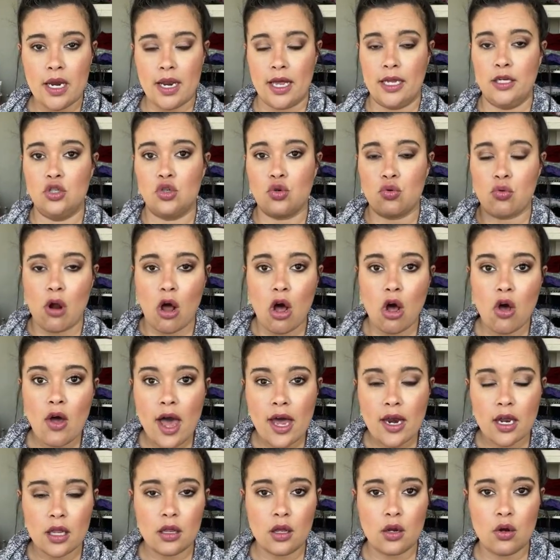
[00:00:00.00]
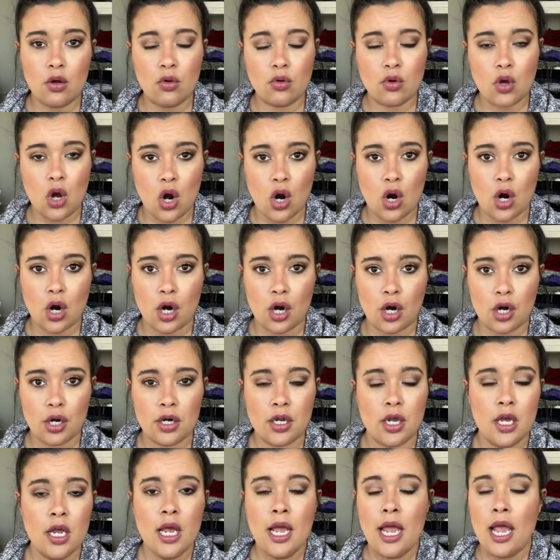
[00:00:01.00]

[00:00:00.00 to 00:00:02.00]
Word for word: and I draw out a little card,